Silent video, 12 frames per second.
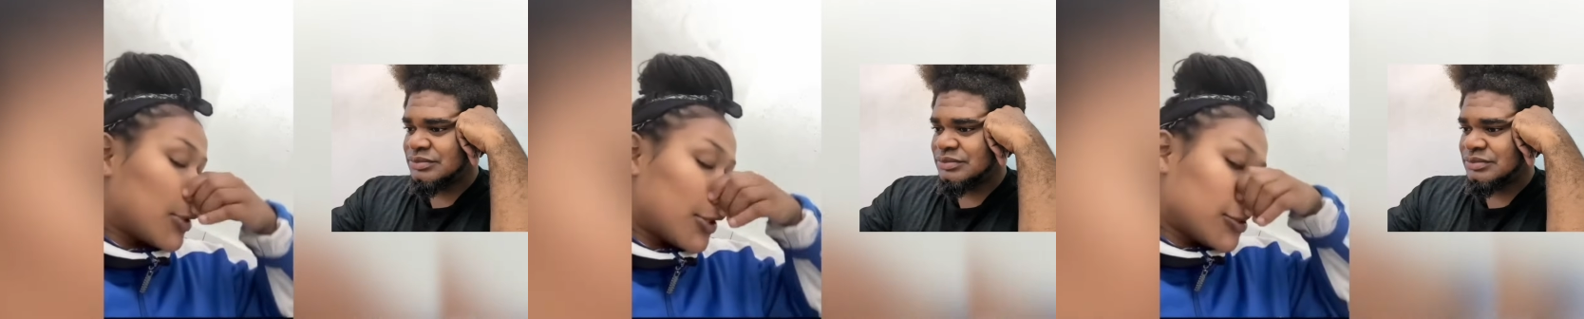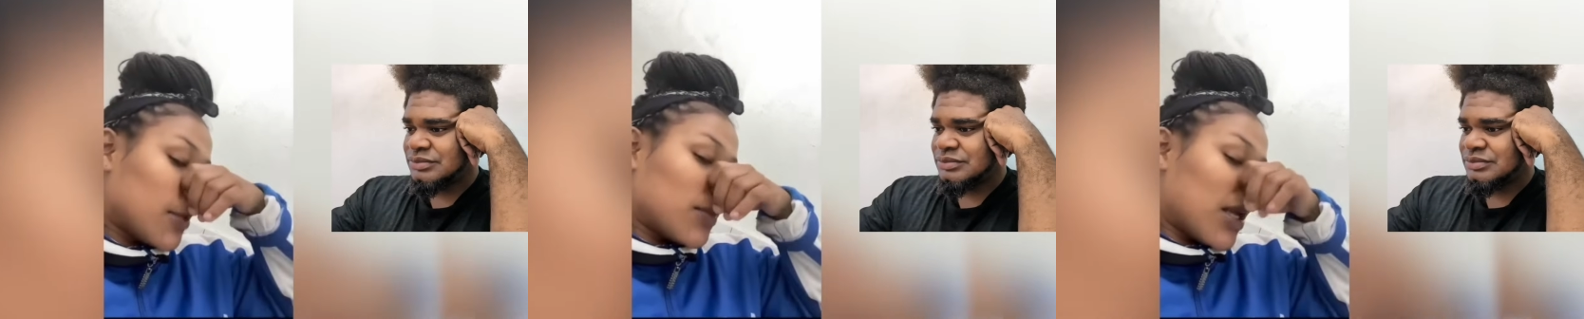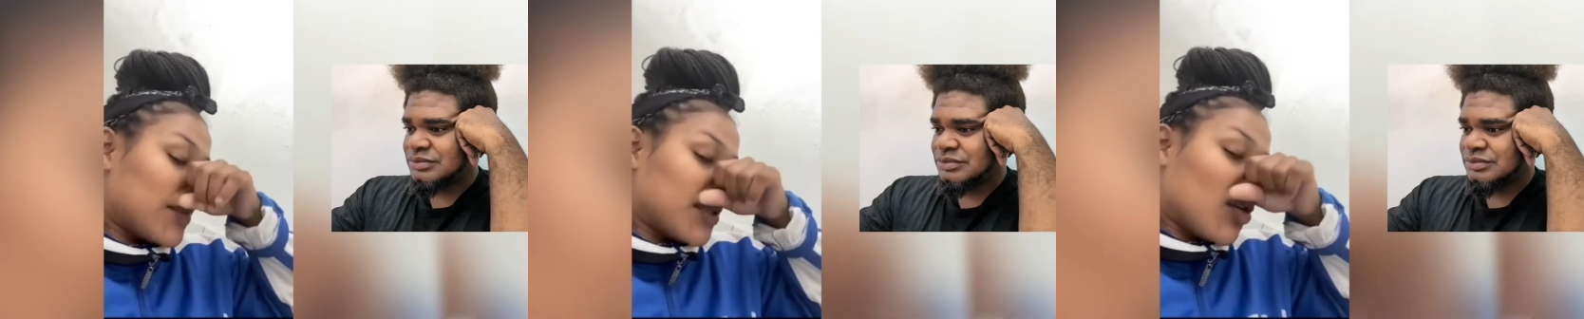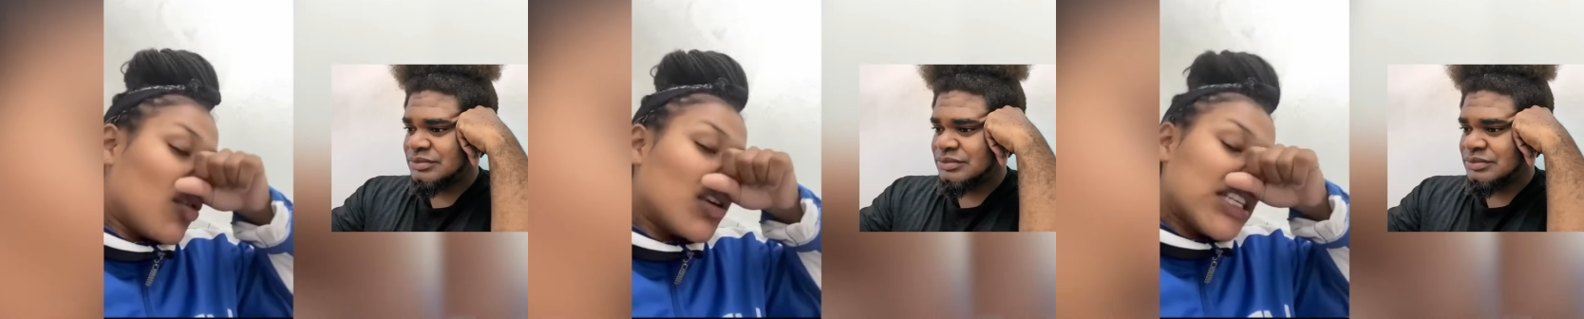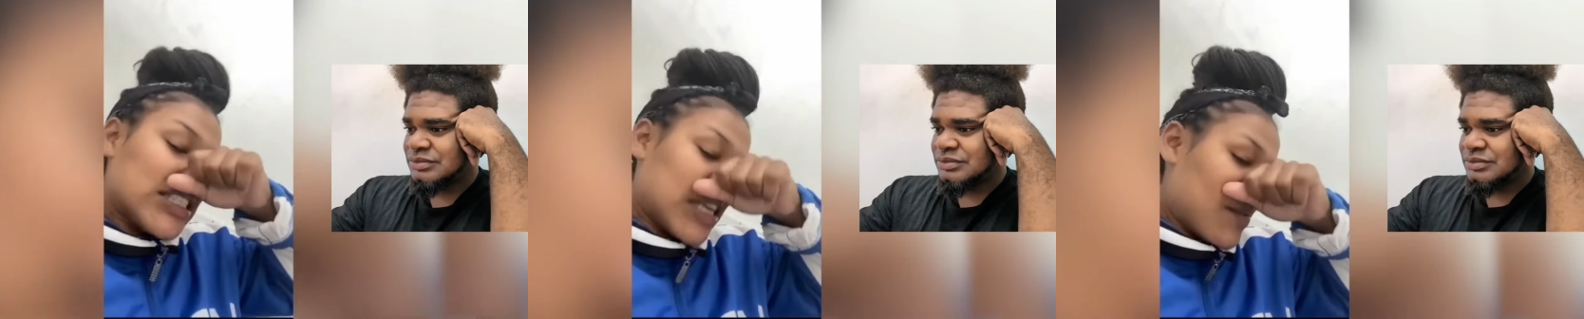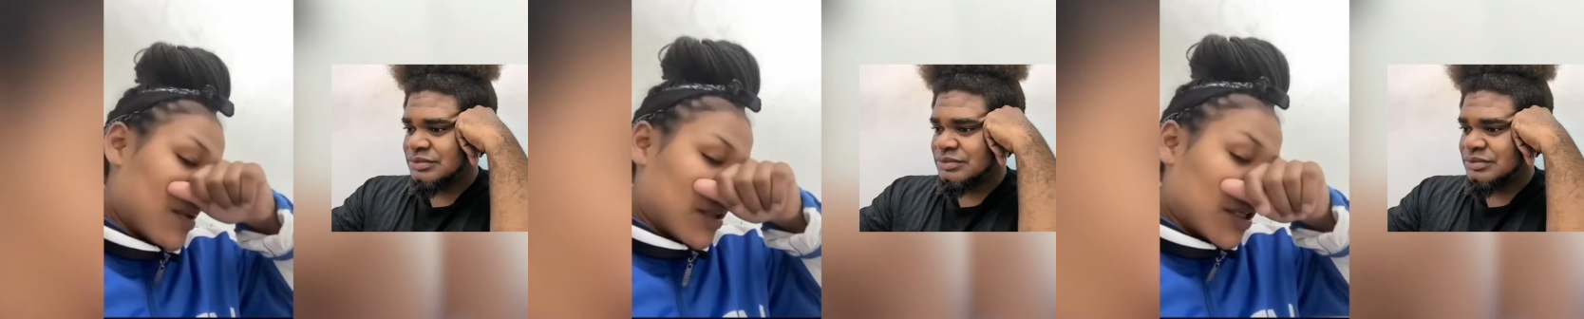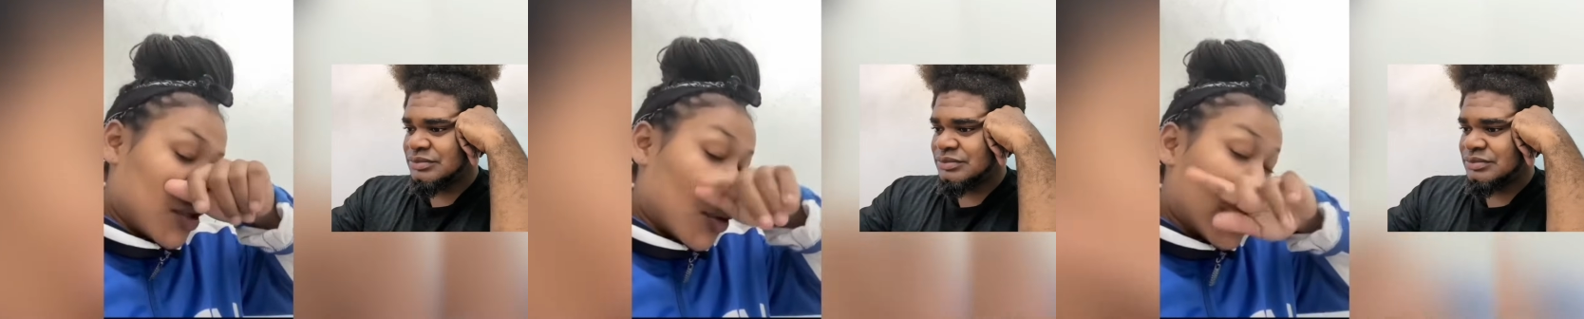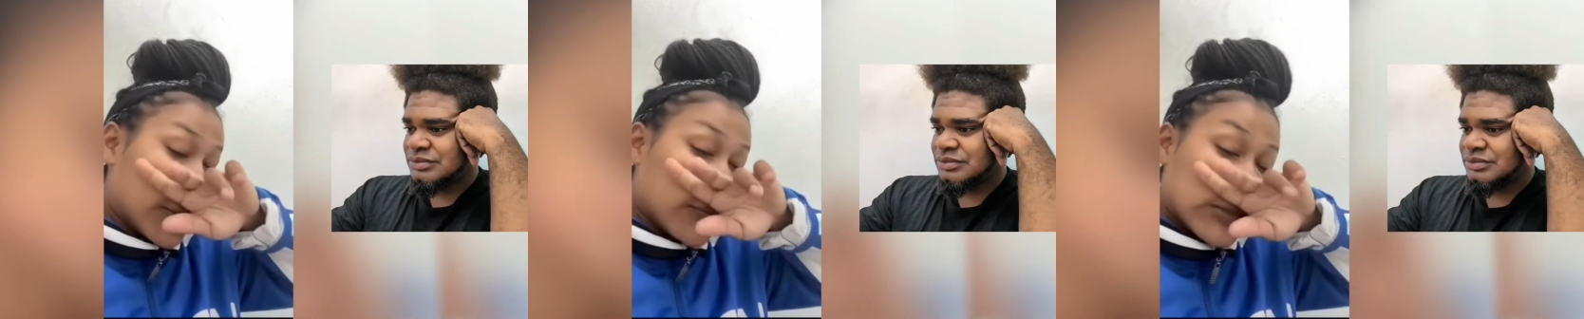Speaker 1: sometimes the only time, I, the
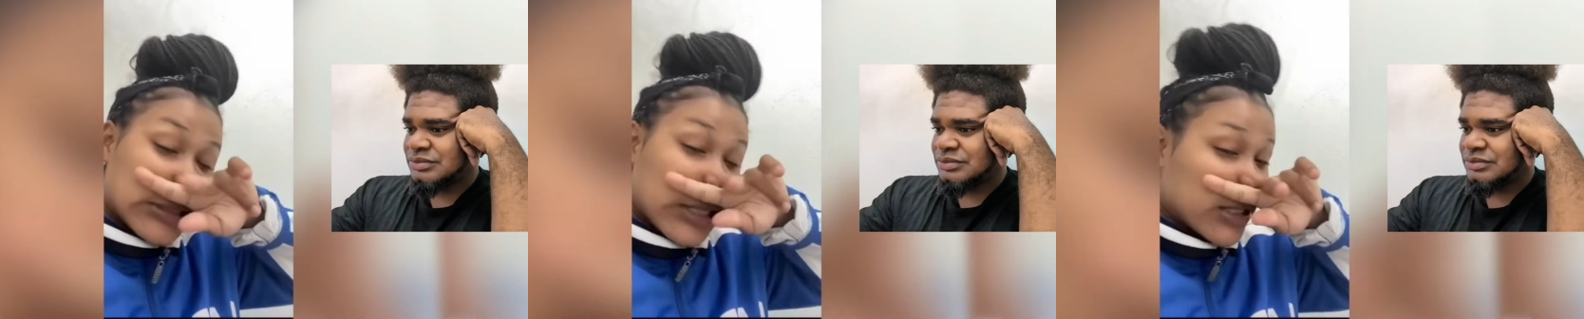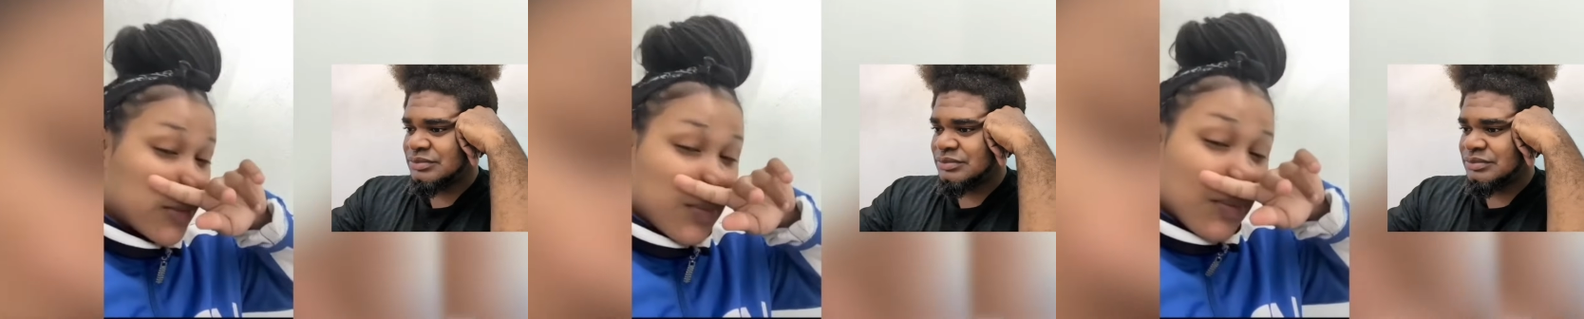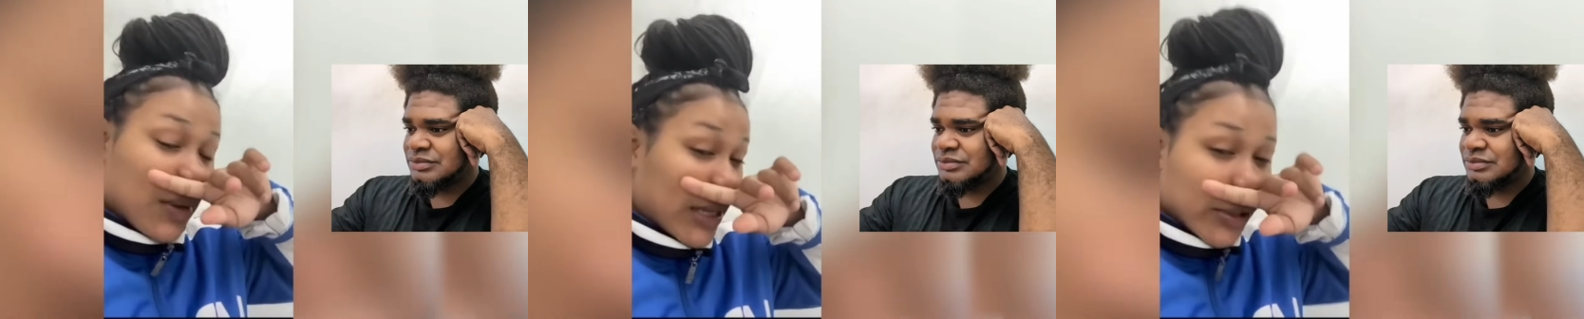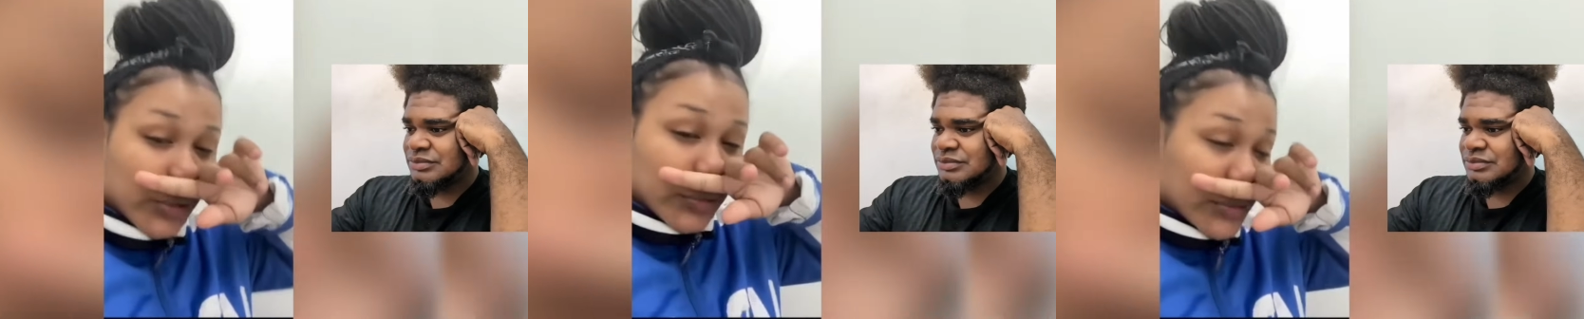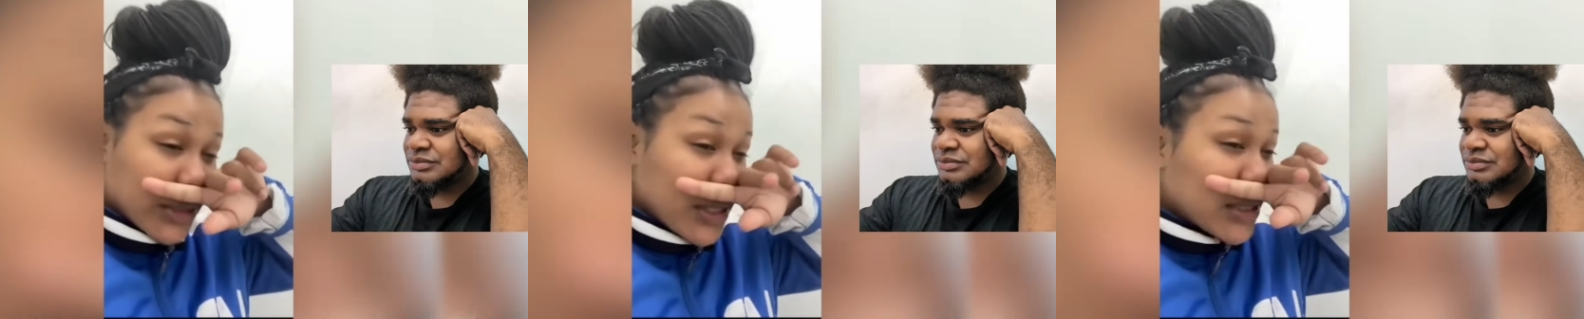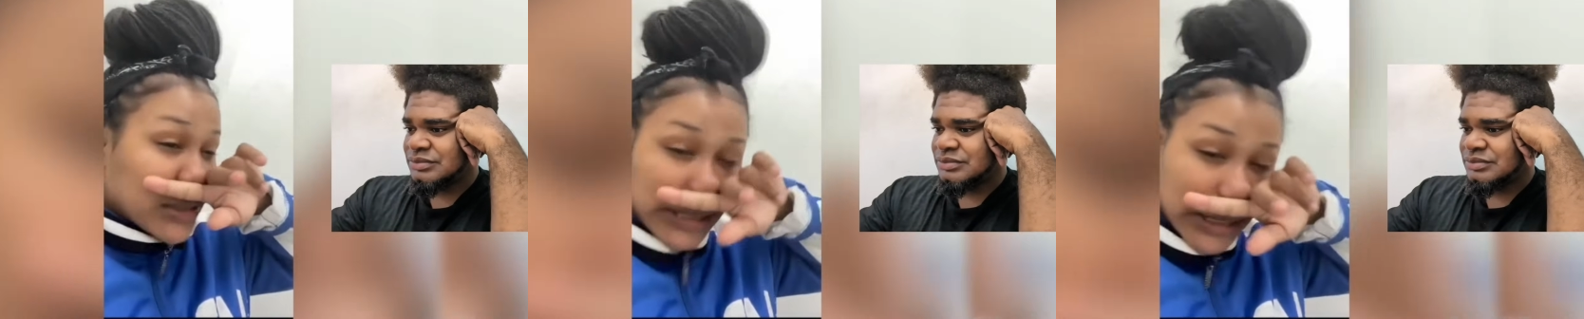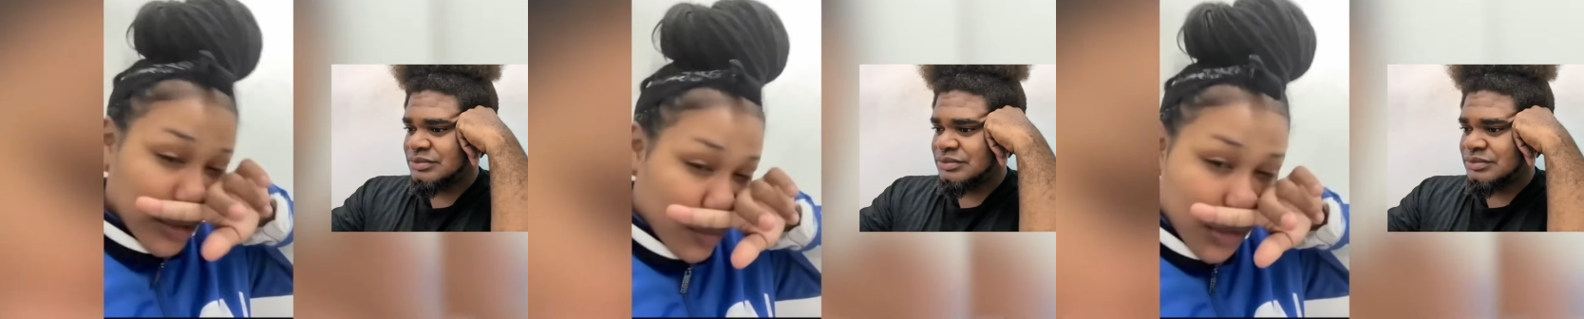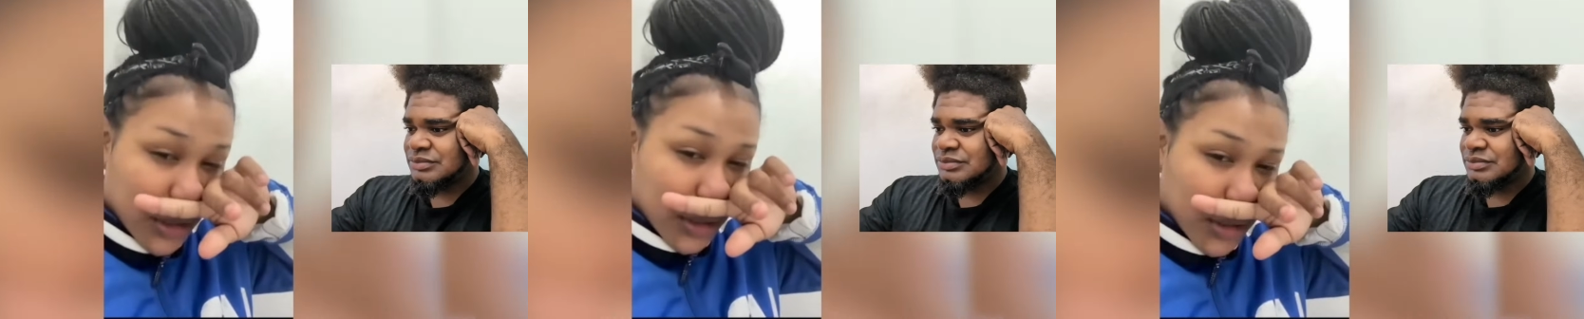only reason I be buying clothes inside
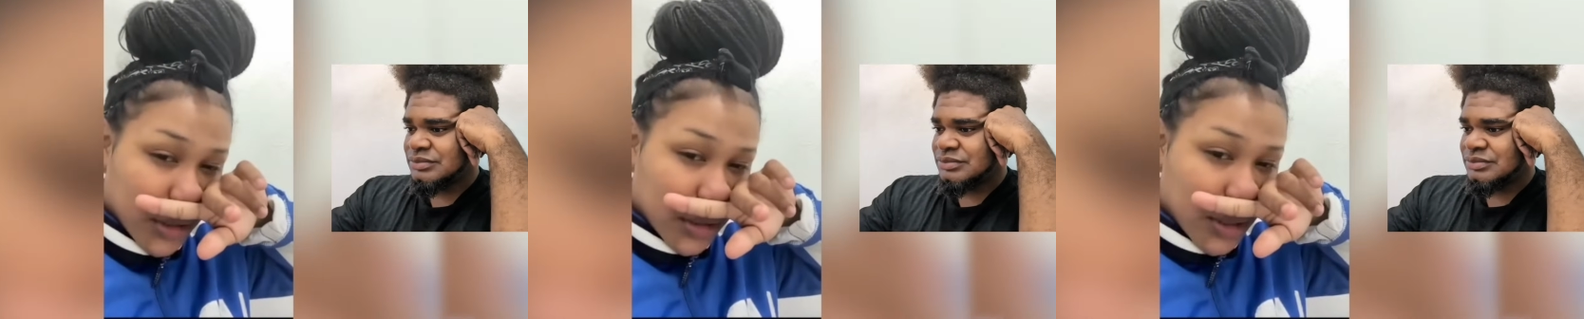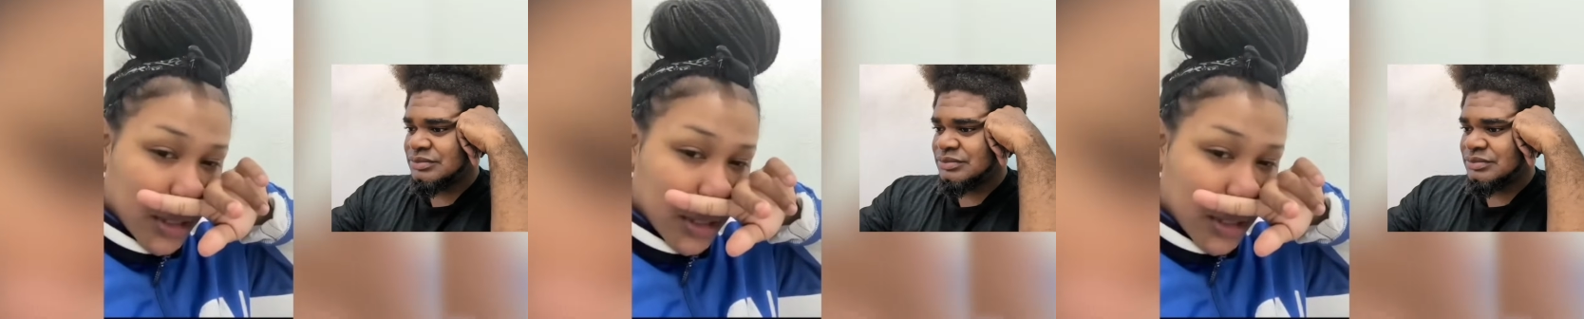Dominica,